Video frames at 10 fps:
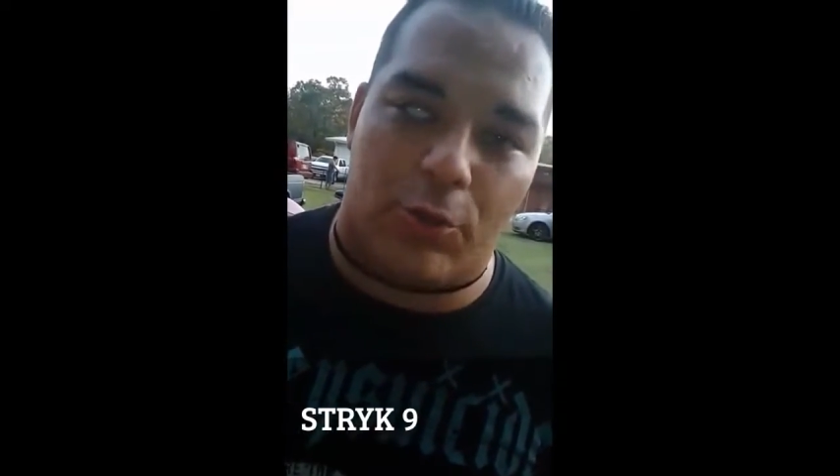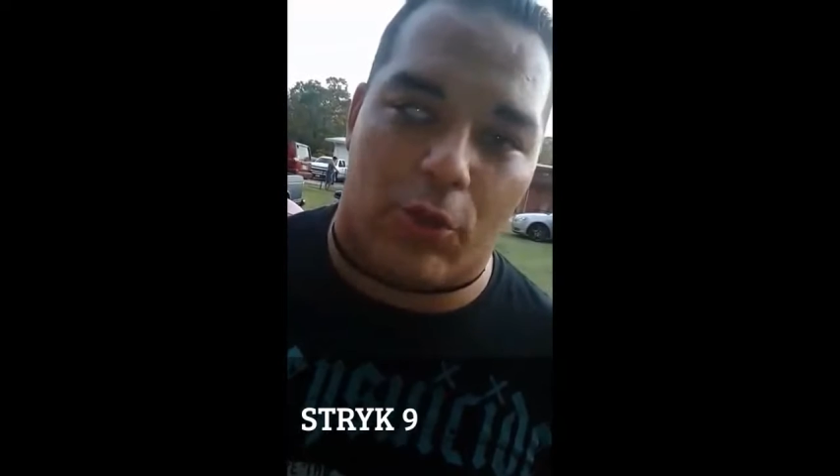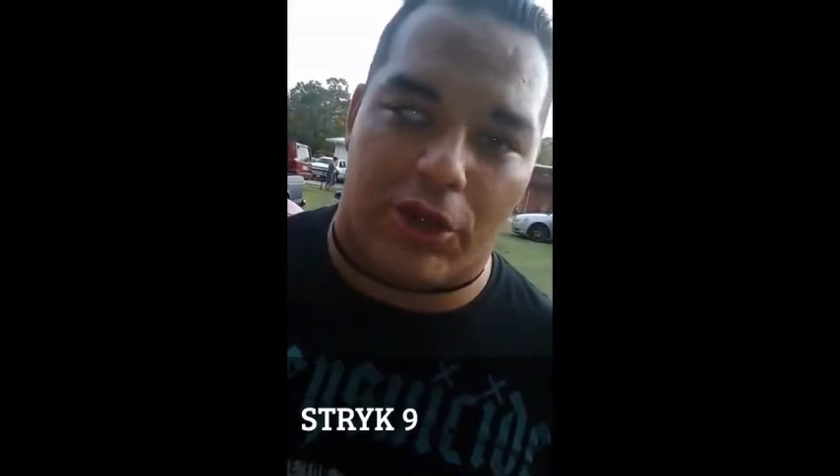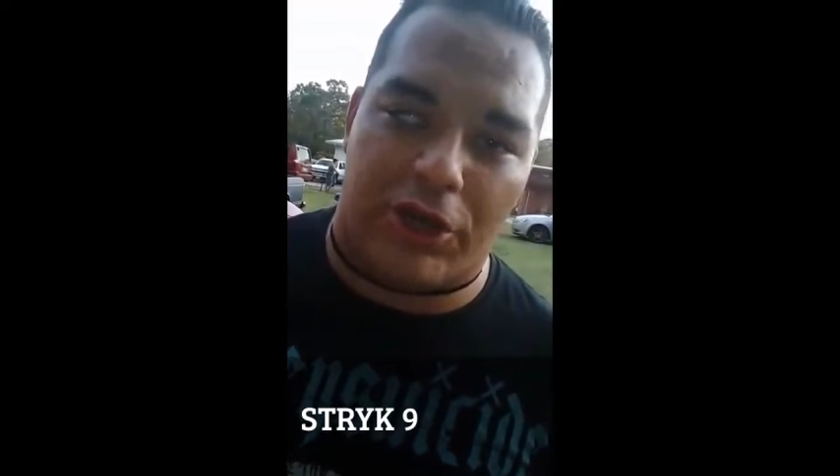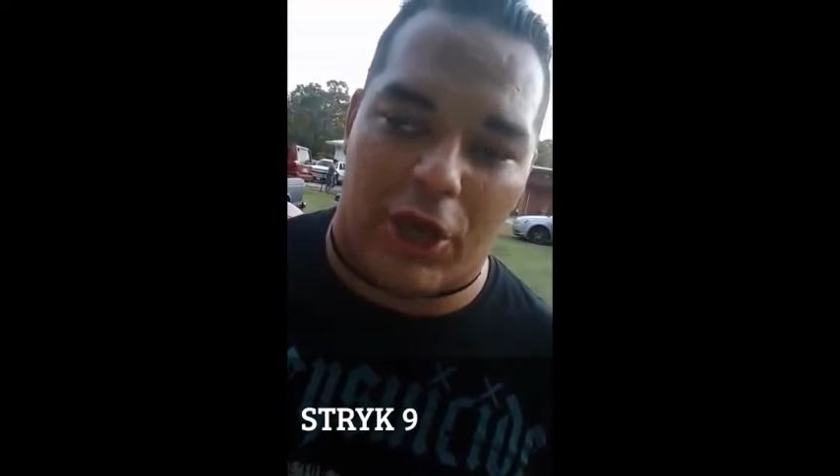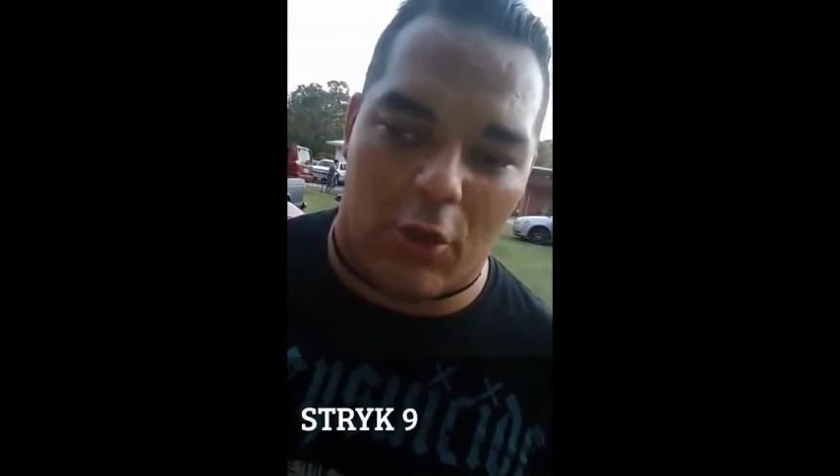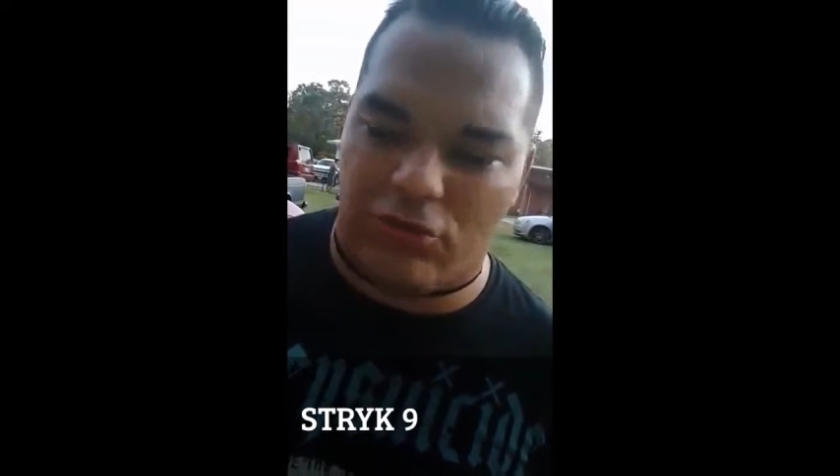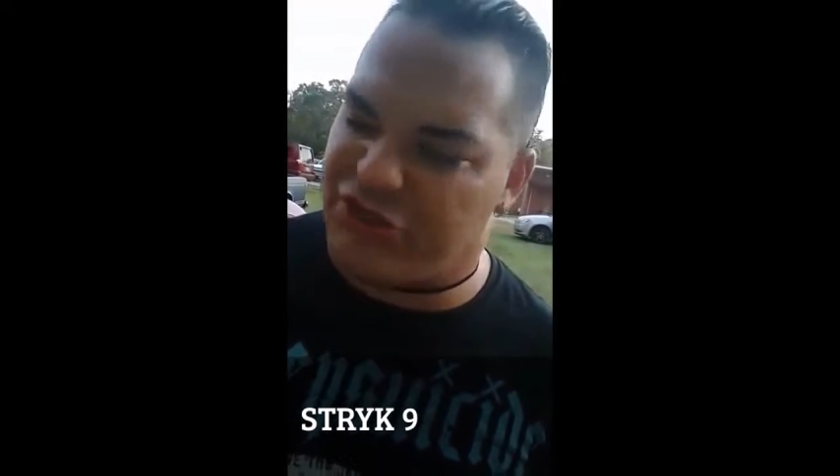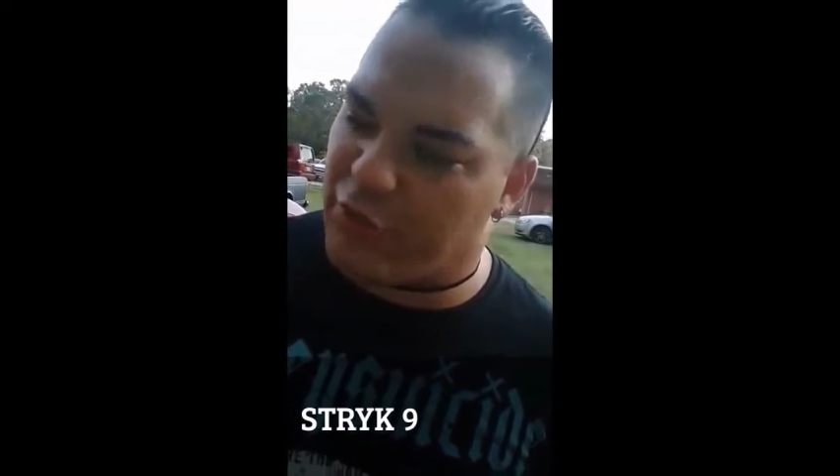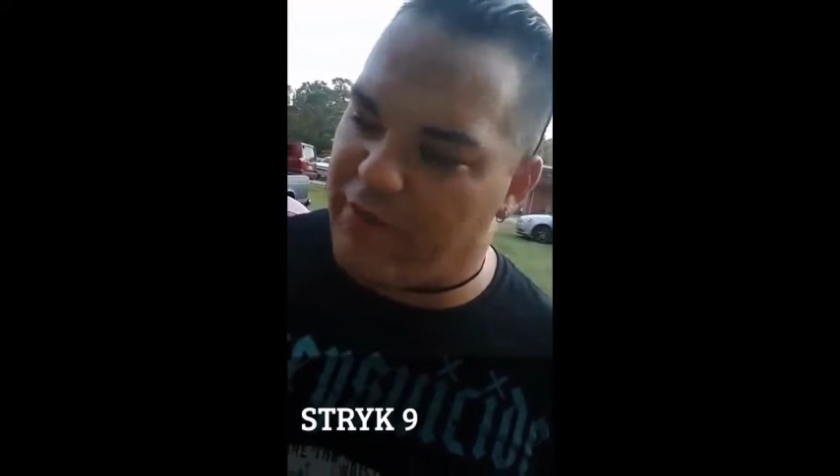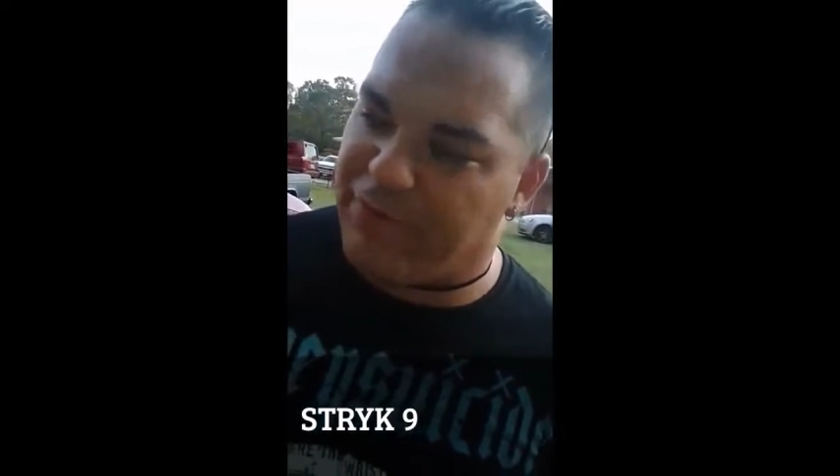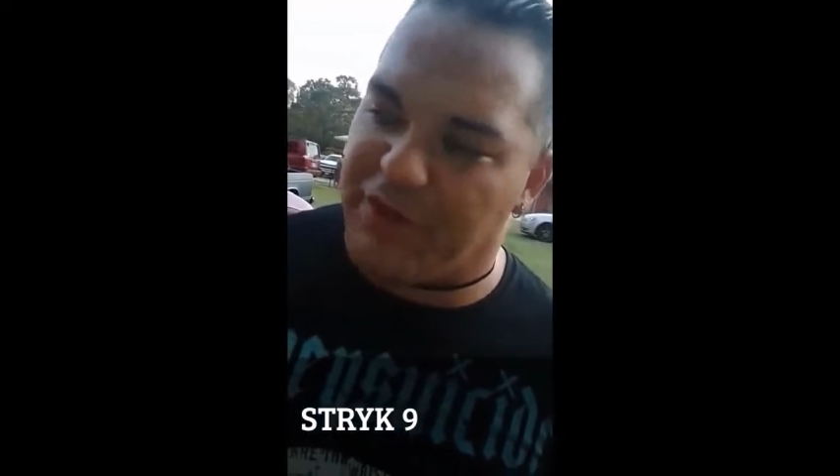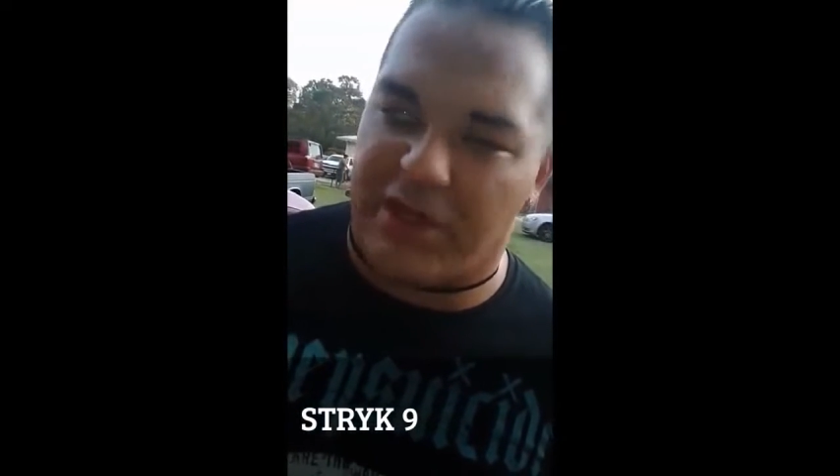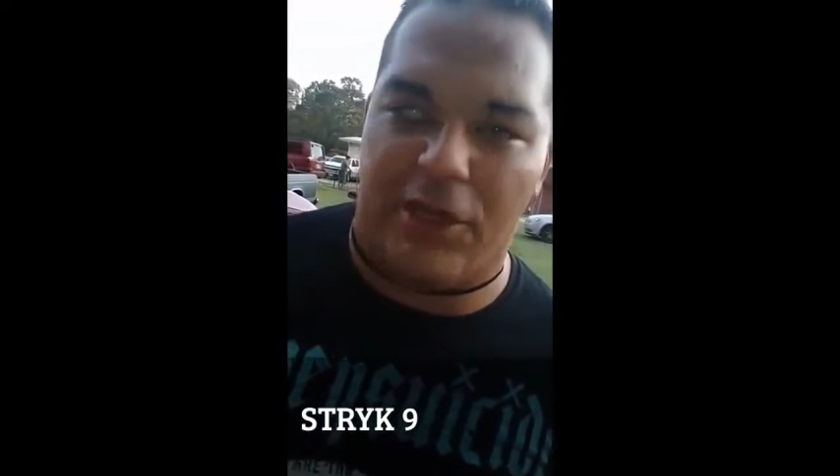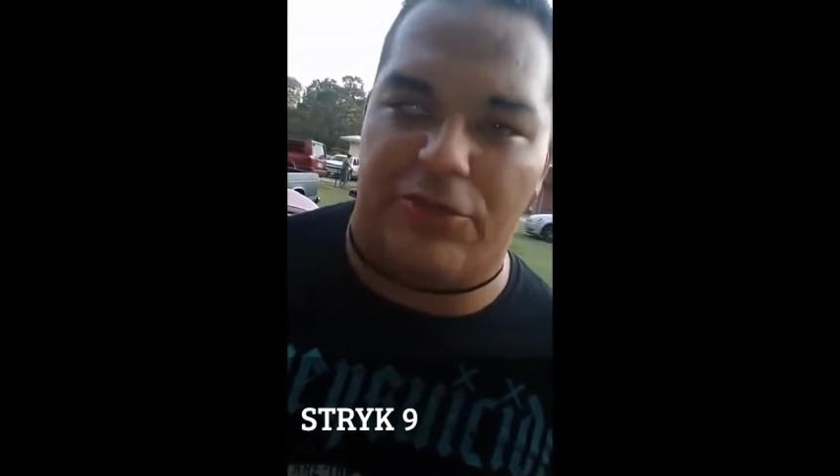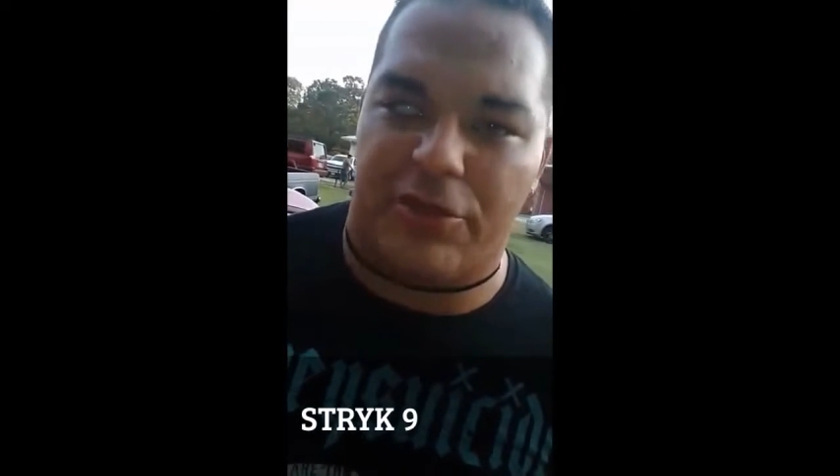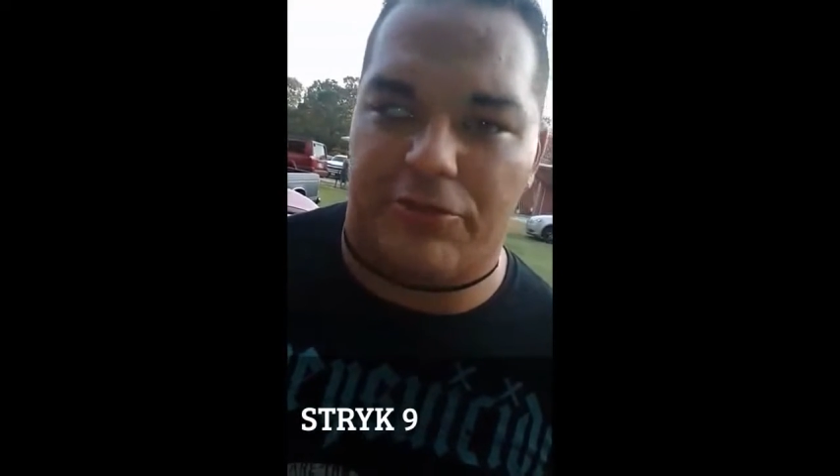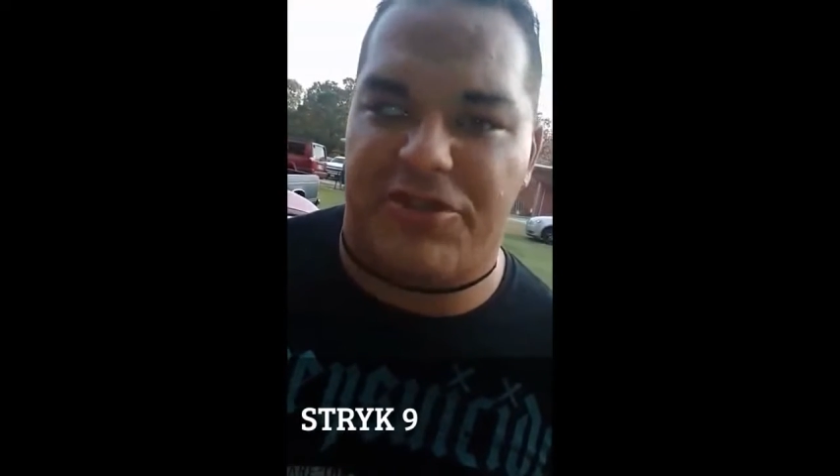and we're gonna go straight for the kill zone.